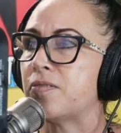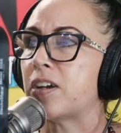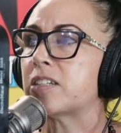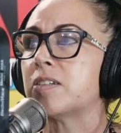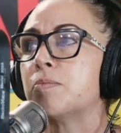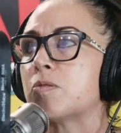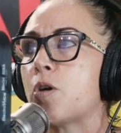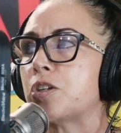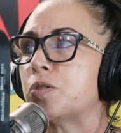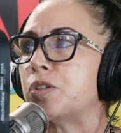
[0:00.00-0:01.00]
The victims
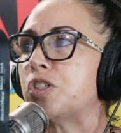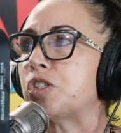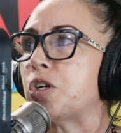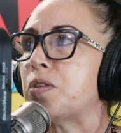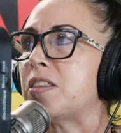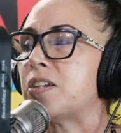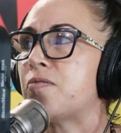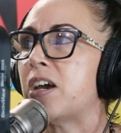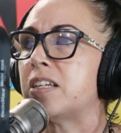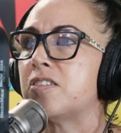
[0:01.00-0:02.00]
want to ensure that the
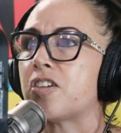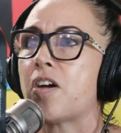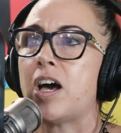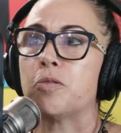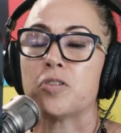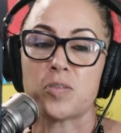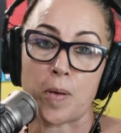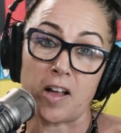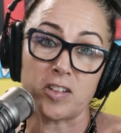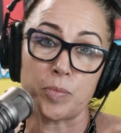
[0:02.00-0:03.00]
defendants are held
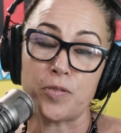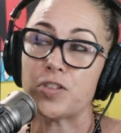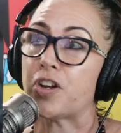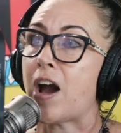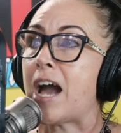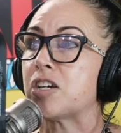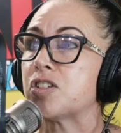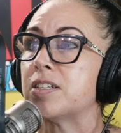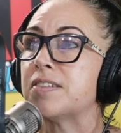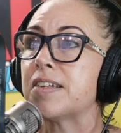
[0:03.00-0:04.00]
responsible for their
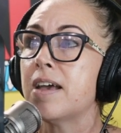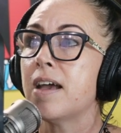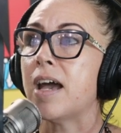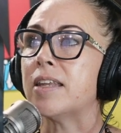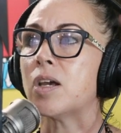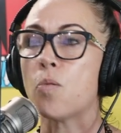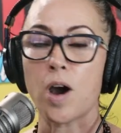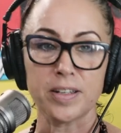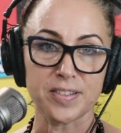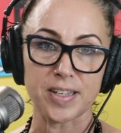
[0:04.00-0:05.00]
actions, and they
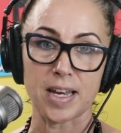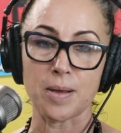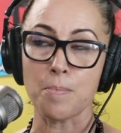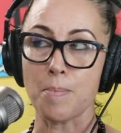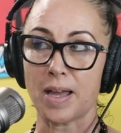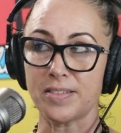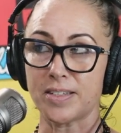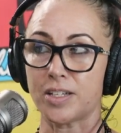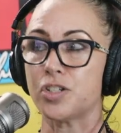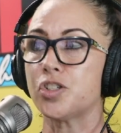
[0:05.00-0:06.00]
want to send a
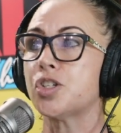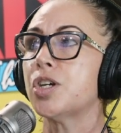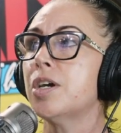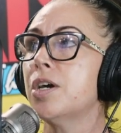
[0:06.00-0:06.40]
message